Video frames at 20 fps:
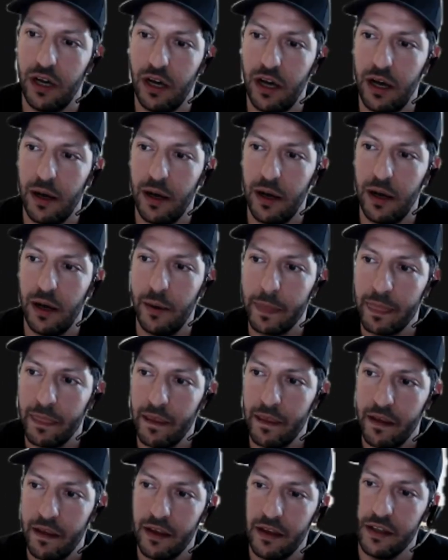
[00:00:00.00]
Um,
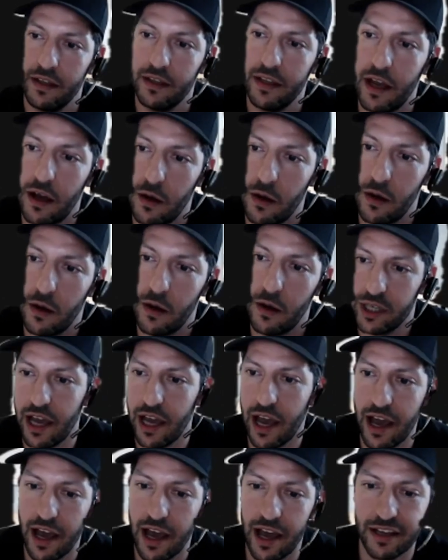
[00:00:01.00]
now,
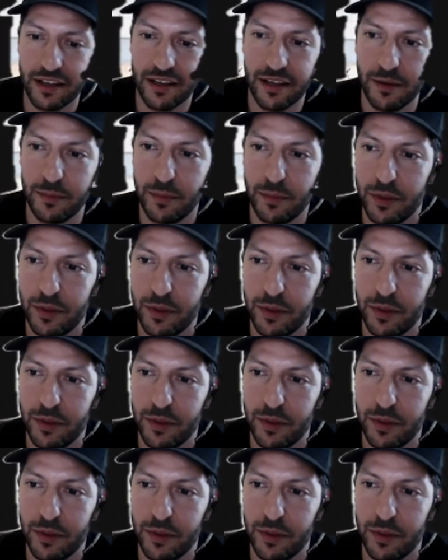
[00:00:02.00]
we had